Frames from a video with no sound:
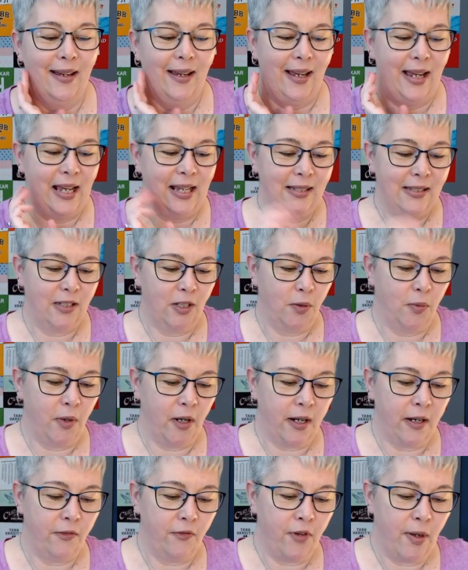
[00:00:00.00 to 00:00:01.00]
he's still
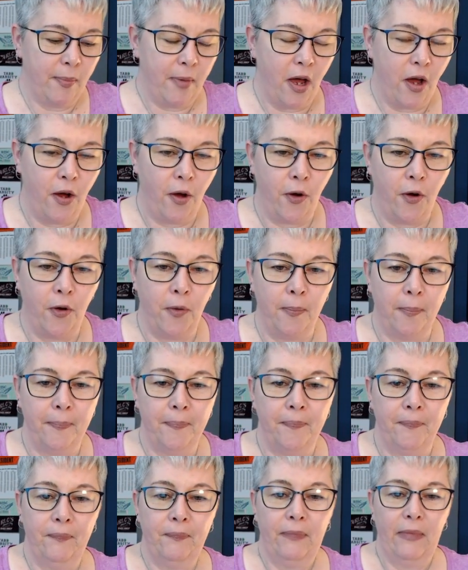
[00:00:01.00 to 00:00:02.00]
working from home.
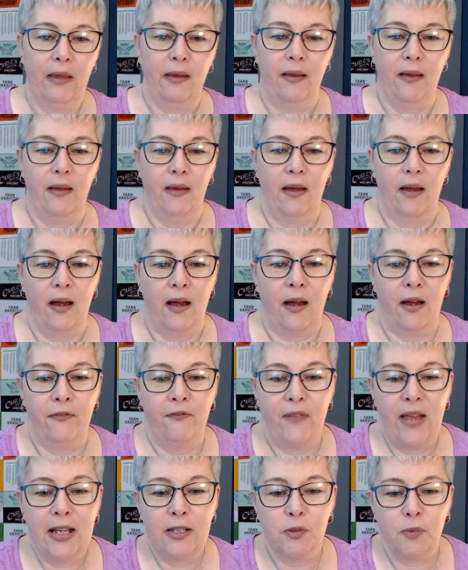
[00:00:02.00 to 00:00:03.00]
Uh,
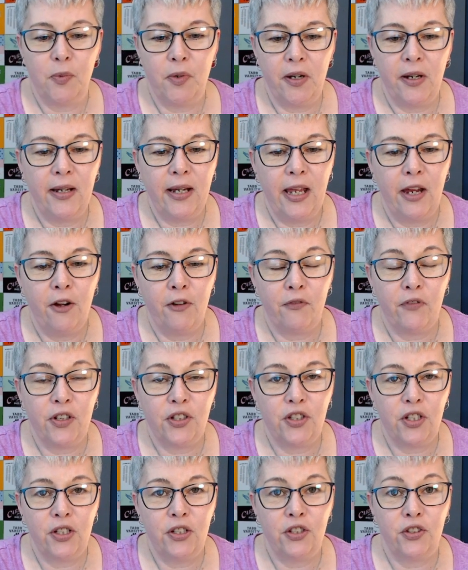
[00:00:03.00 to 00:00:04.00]
phase one here in
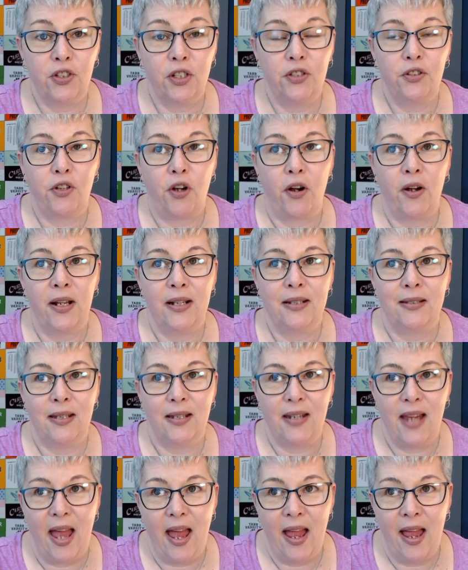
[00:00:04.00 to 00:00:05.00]
Virginia just started
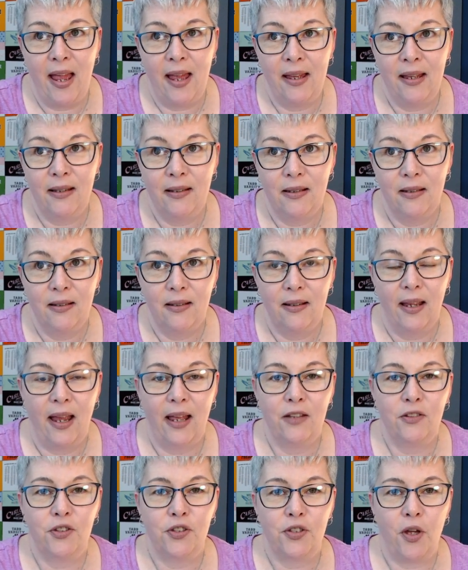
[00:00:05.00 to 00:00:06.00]
today.
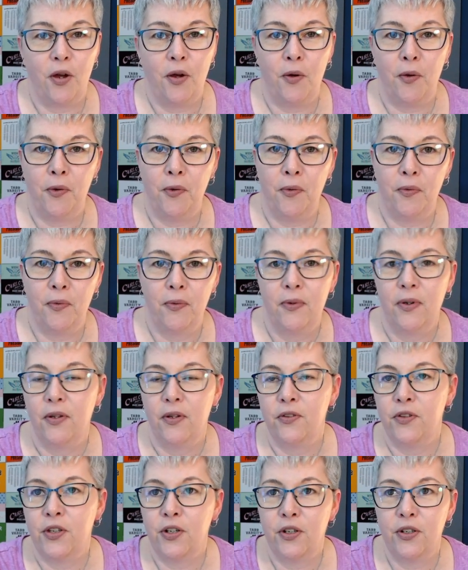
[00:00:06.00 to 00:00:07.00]
And so
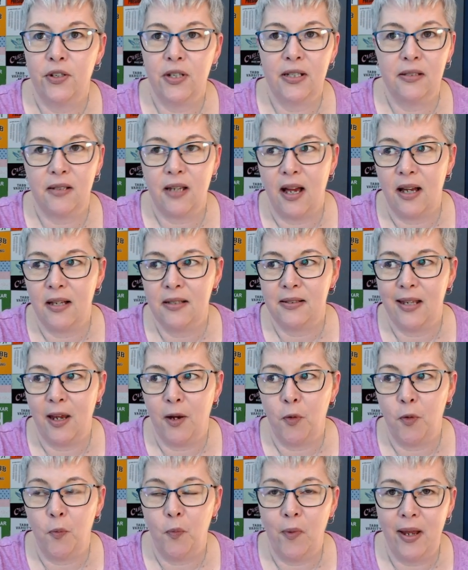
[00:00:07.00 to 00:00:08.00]
they're
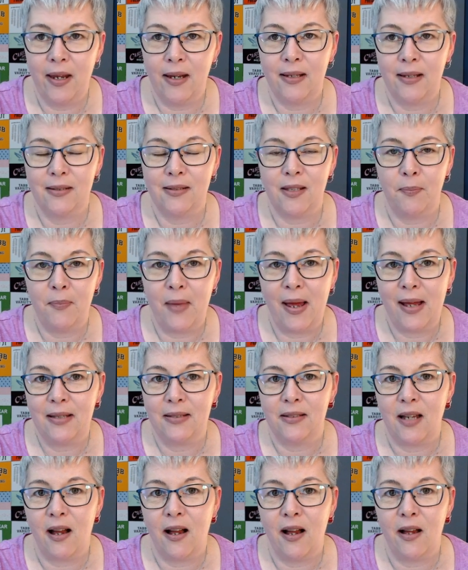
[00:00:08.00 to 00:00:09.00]
discussing when is the best
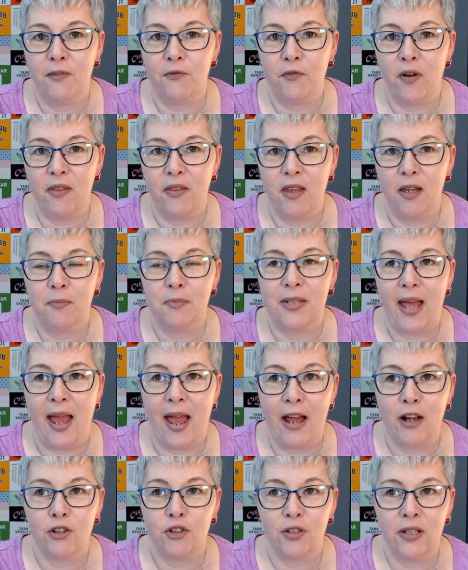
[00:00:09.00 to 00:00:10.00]
time for them to
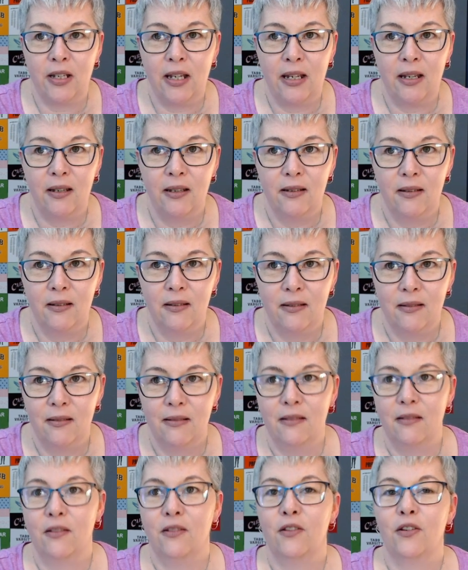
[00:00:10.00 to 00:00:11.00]
actually
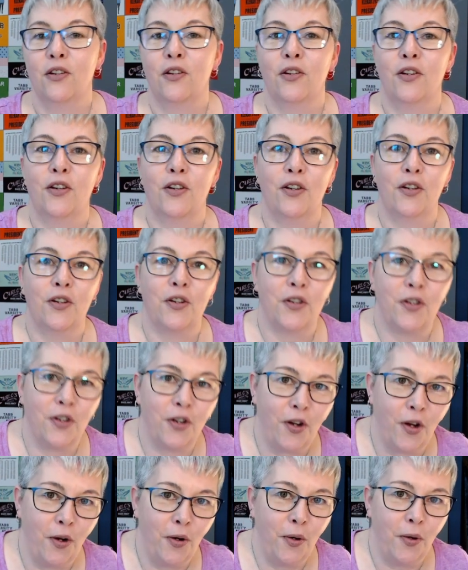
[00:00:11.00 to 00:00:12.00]

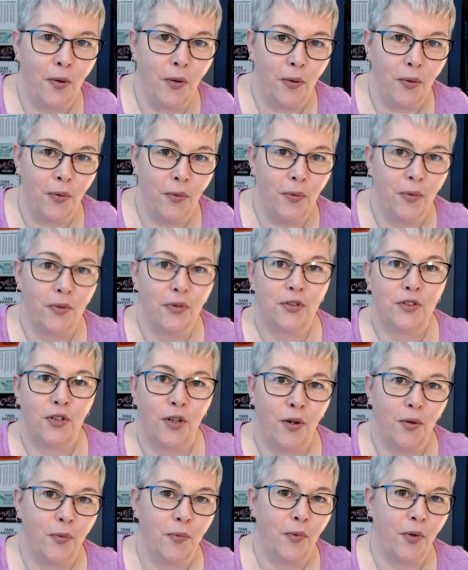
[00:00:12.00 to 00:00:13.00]
go
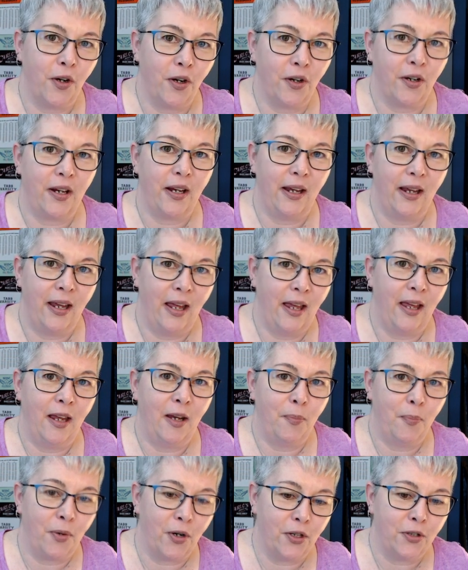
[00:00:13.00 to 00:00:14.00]
to work in
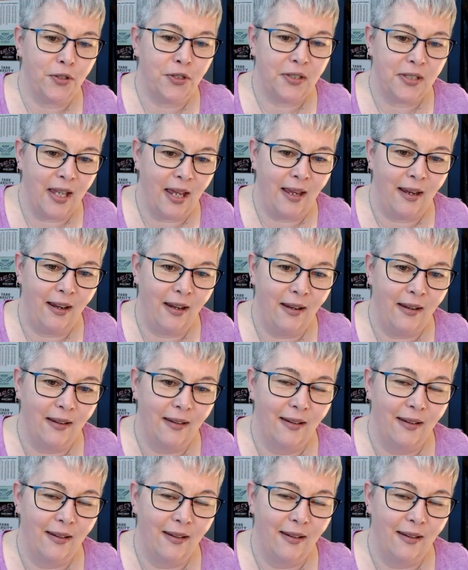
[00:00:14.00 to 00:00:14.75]
person.